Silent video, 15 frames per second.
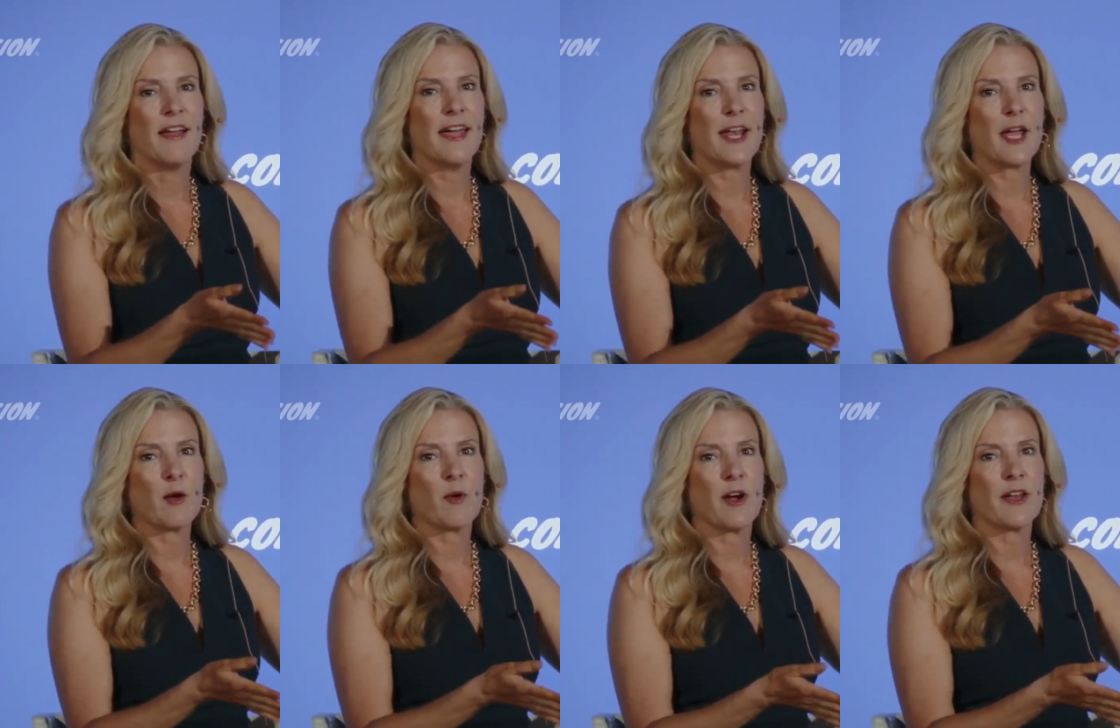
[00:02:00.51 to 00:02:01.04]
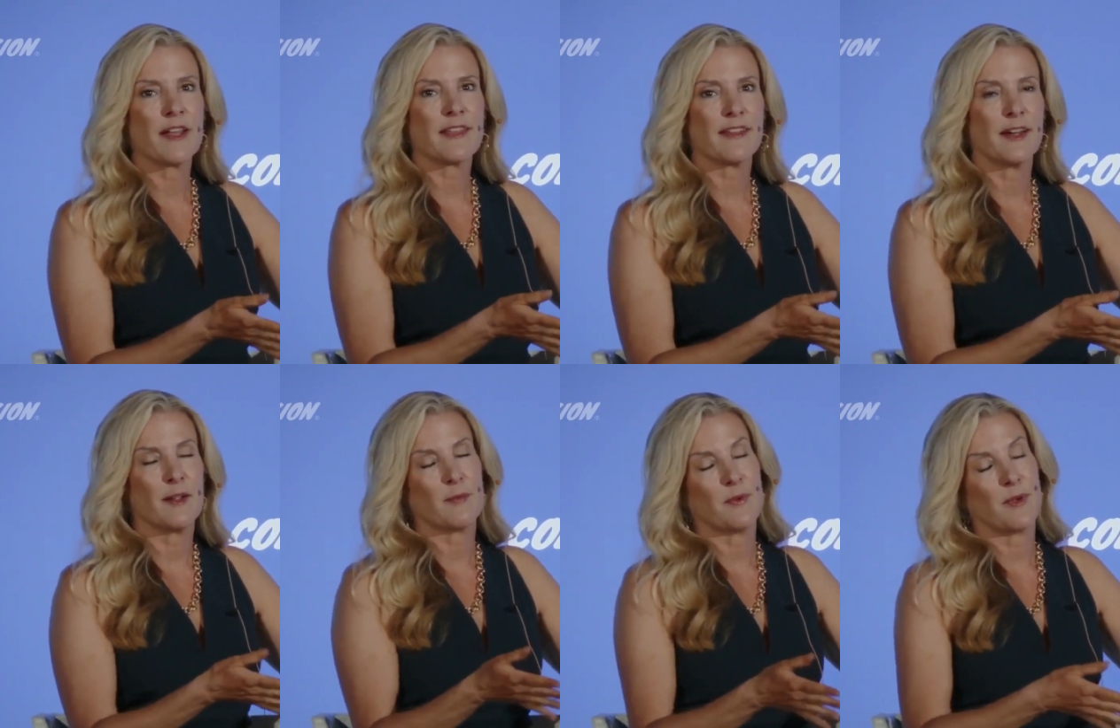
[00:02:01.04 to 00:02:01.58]
And
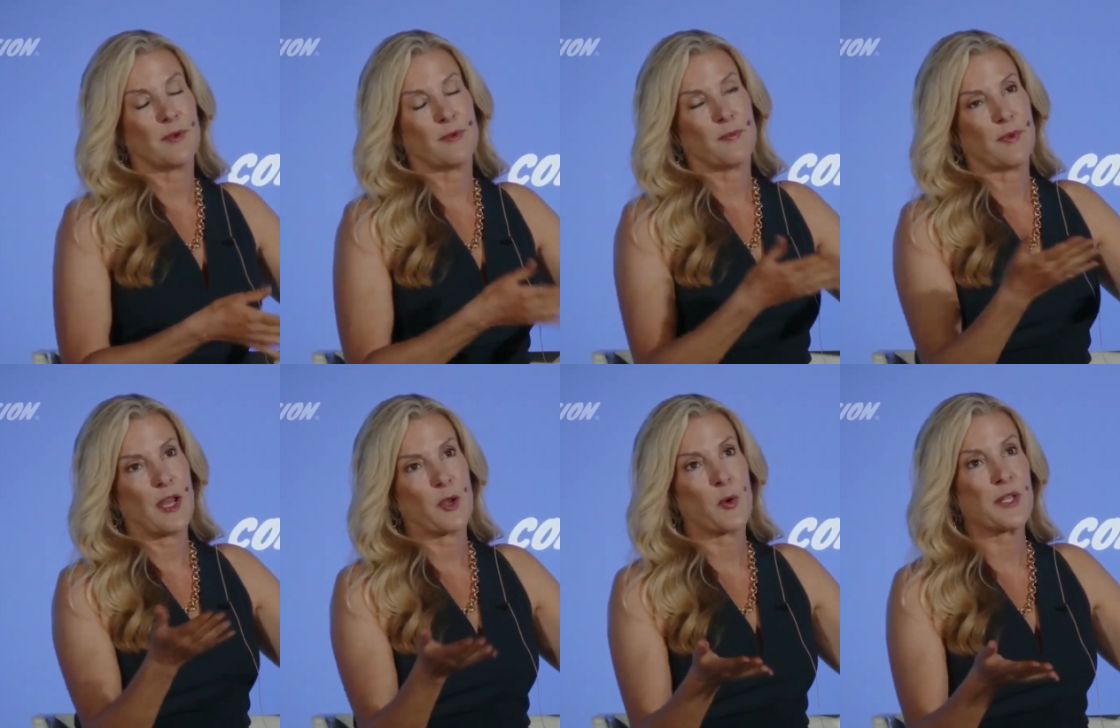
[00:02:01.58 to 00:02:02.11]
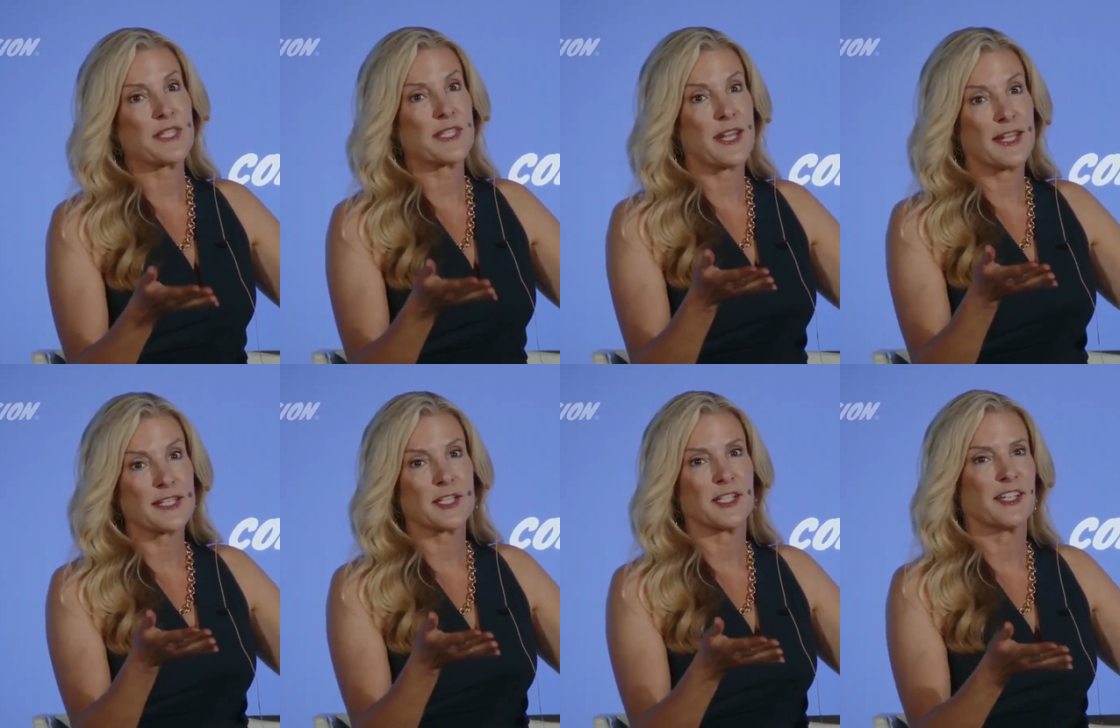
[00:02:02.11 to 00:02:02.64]

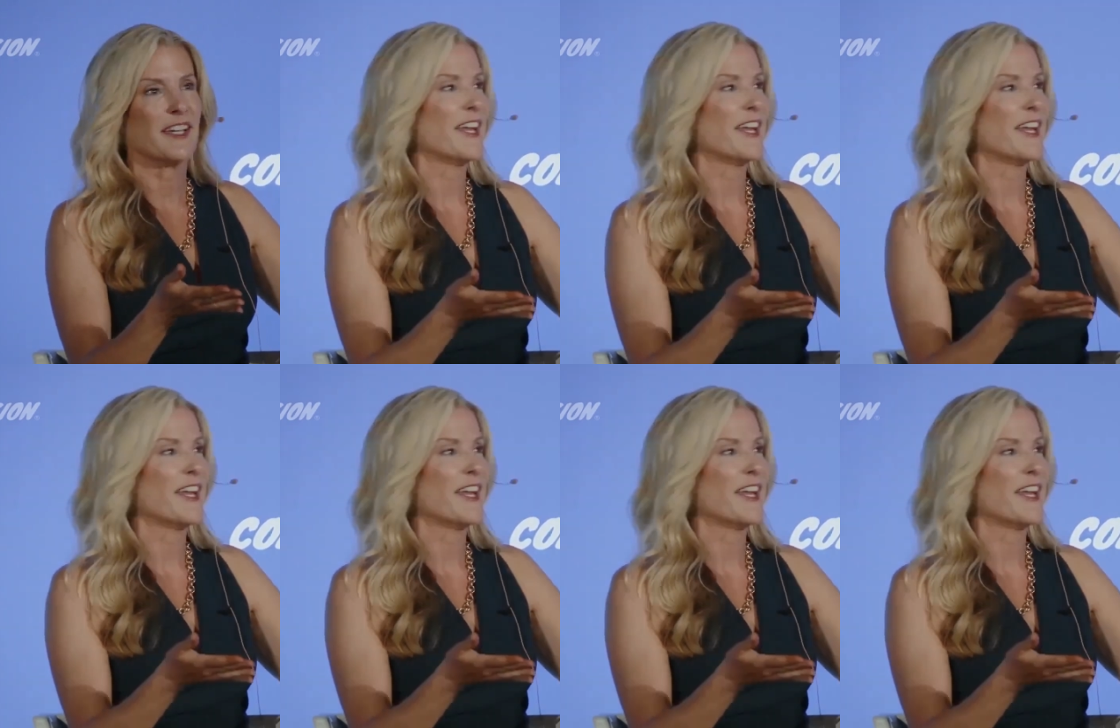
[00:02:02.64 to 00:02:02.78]
coincidentally,